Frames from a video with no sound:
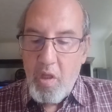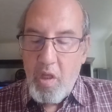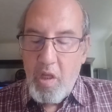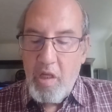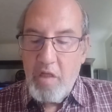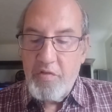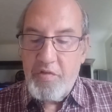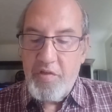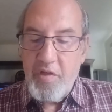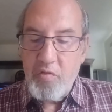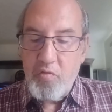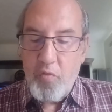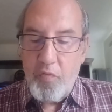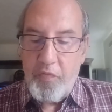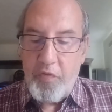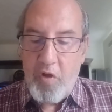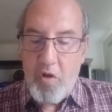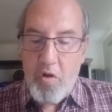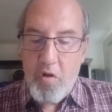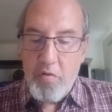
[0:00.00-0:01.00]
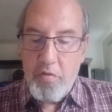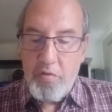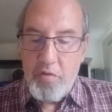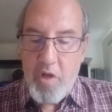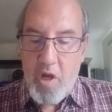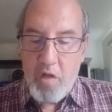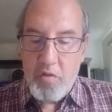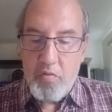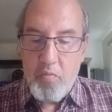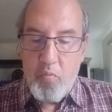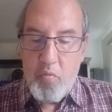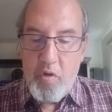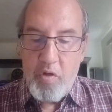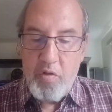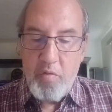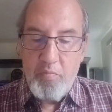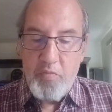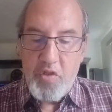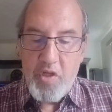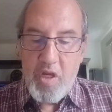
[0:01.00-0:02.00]
In Central Florida, Dr.
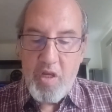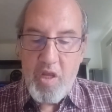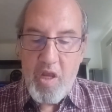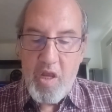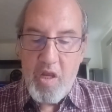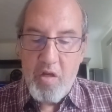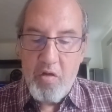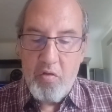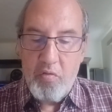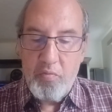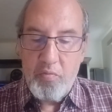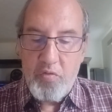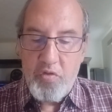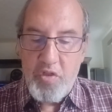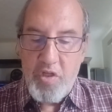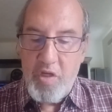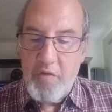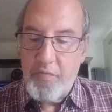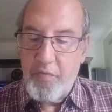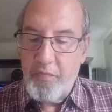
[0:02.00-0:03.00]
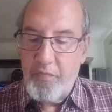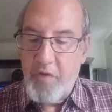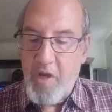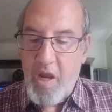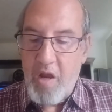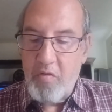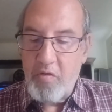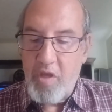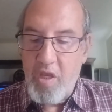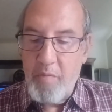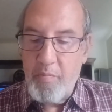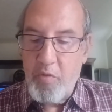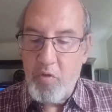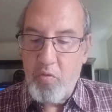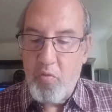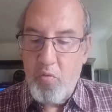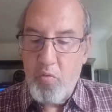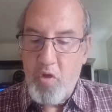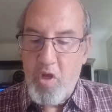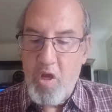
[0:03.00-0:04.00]
William J. Hale, chief of Dow
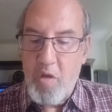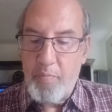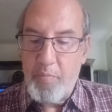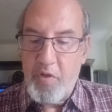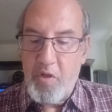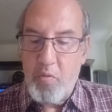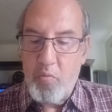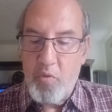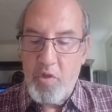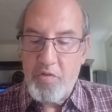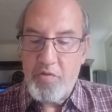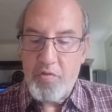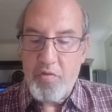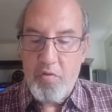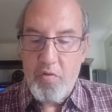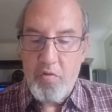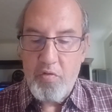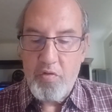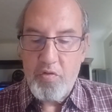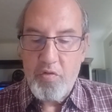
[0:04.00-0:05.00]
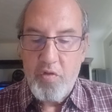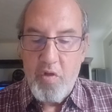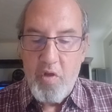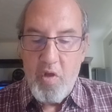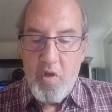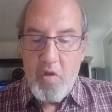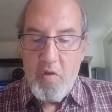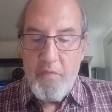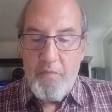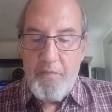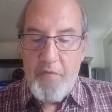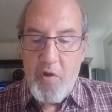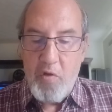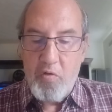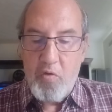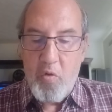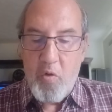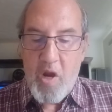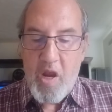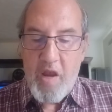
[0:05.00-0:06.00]
Chemical Company Research,
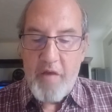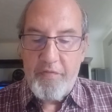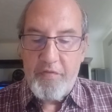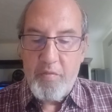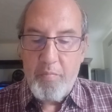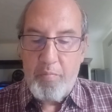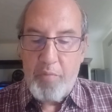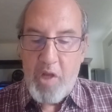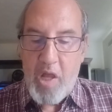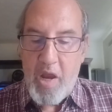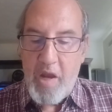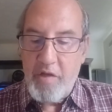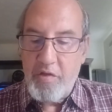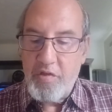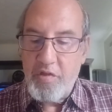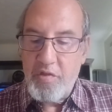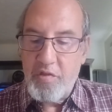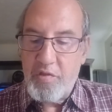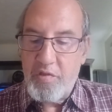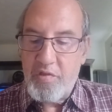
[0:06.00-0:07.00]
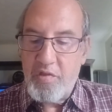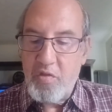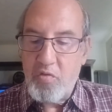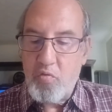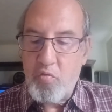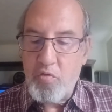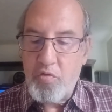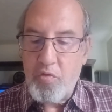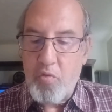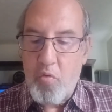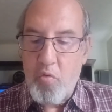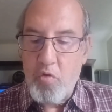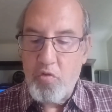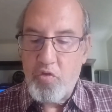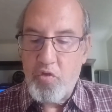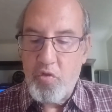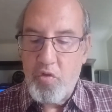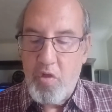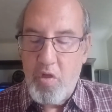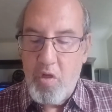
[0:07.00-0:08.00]
photographed a blighted citrus
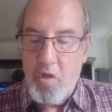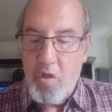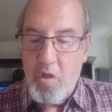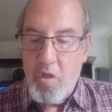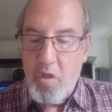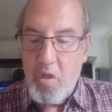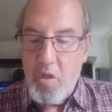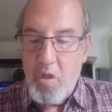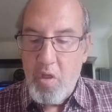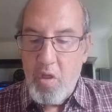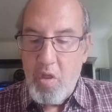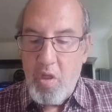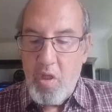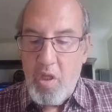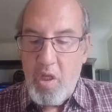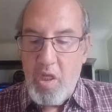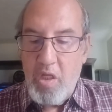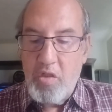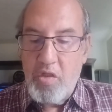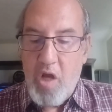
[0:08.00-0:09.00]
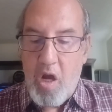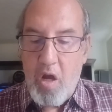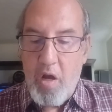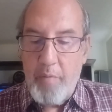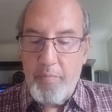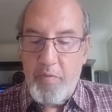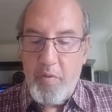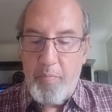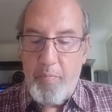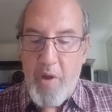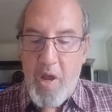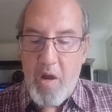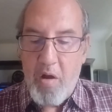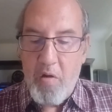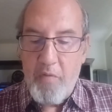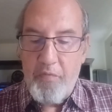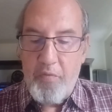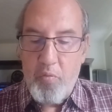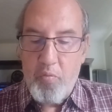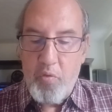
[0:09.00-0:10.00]
orchard. He daubed a
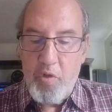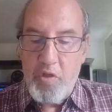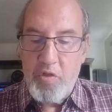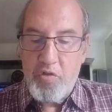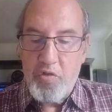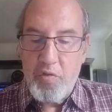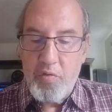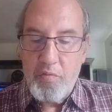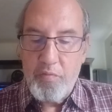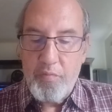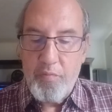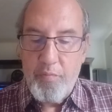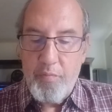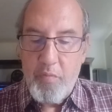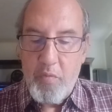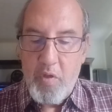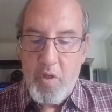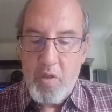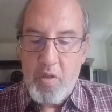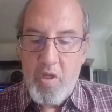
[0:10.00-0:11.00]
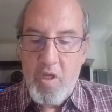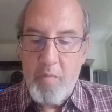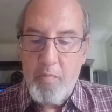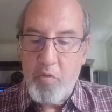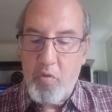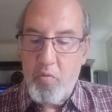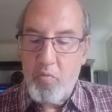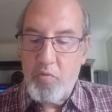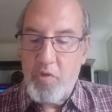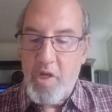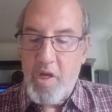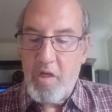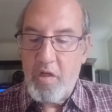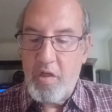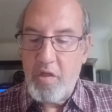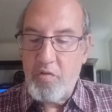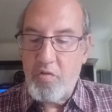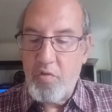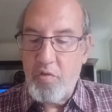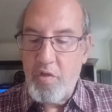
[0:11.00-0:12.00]
powerful reagent, a chemical
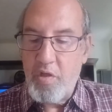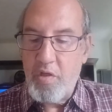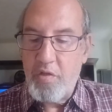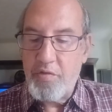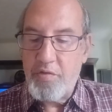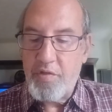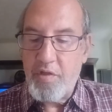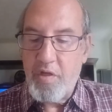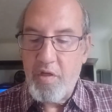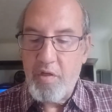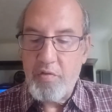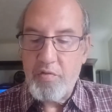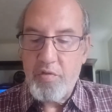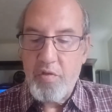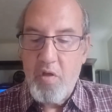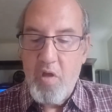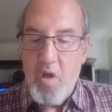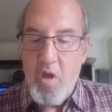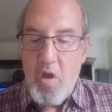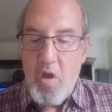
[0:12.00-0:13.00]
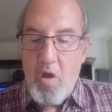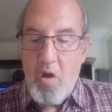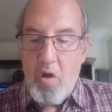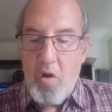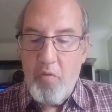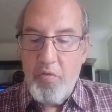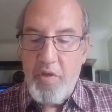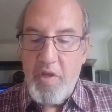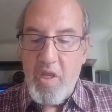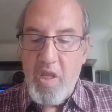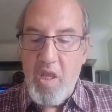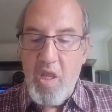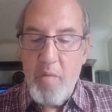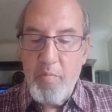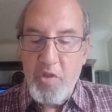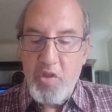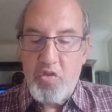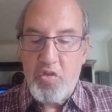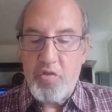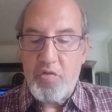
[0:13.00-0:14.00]
deadly to the insects, on the
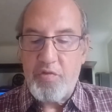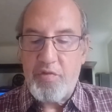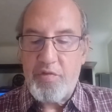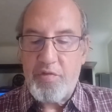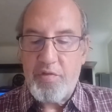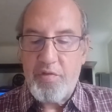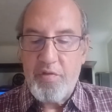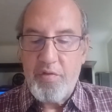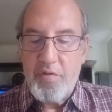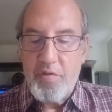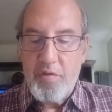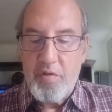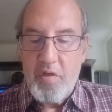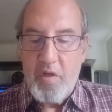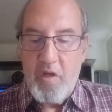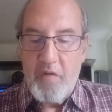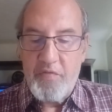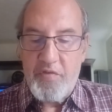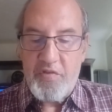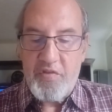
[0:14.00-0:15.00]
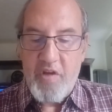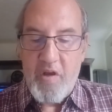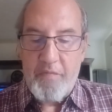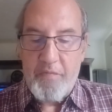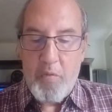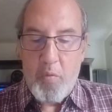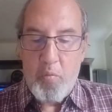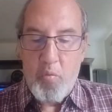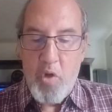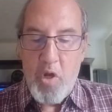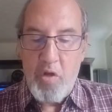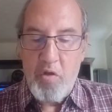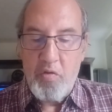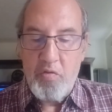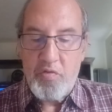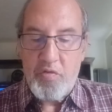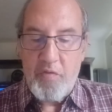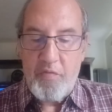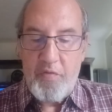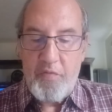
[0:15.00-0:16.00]
images of several
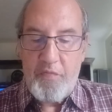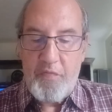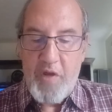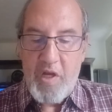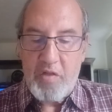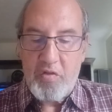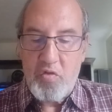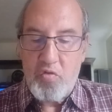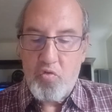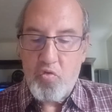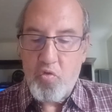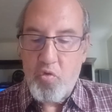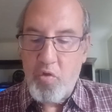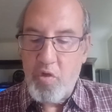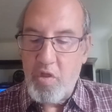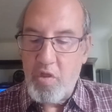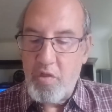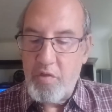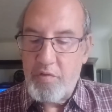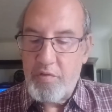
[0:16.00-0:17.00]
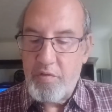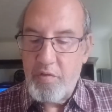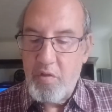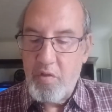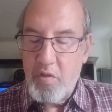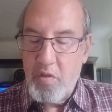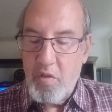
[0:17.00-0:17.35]
rows of infected trees.